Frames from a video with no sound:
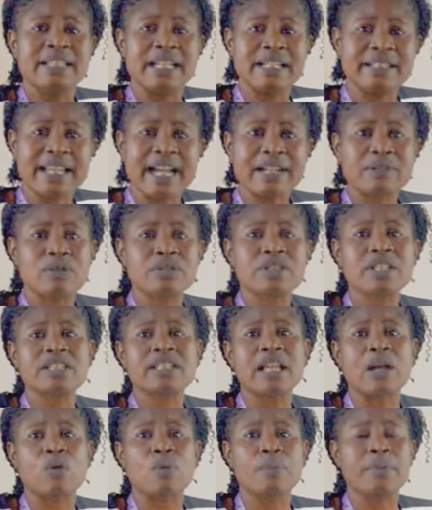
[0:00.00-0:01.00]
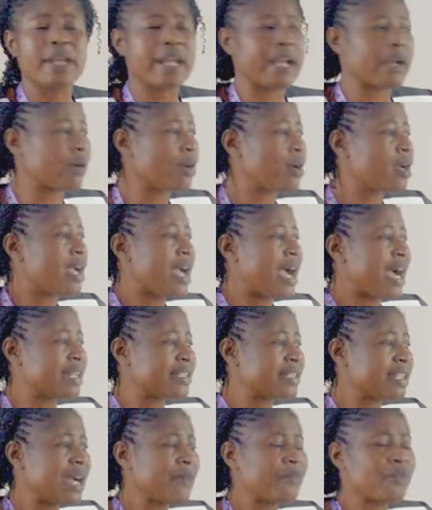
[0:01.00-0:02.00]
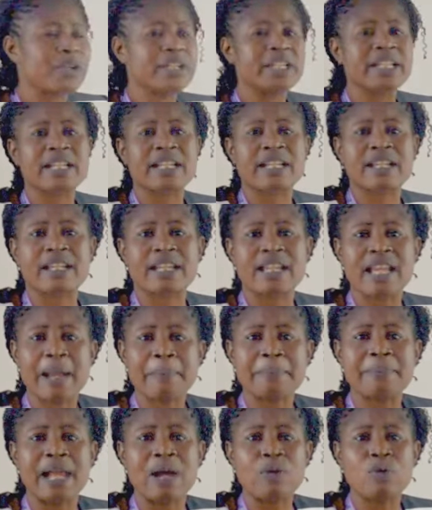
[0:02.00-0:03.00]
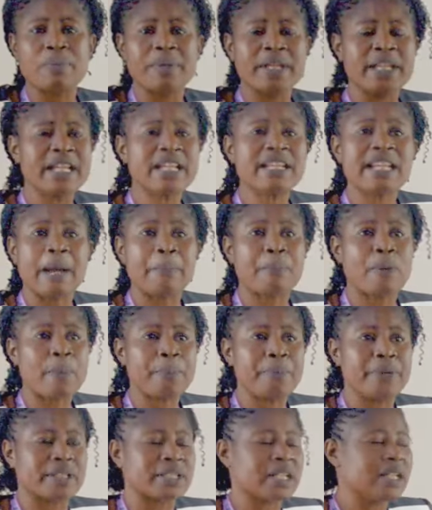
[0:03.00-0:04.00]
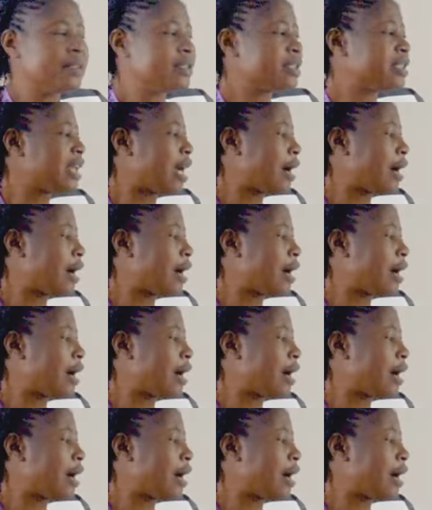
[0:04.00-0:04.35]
then diagnosis there will be error, and therefore the care plan will be inappropriate.